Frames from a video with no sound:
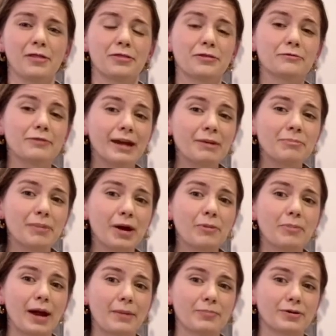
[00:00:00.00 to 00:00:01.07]
The red bell
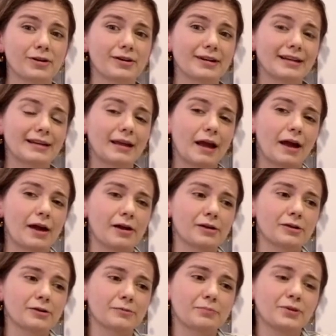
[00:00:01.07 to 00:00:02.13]
pepper
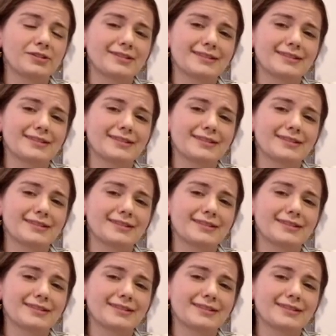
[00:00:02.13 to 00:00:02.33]
puts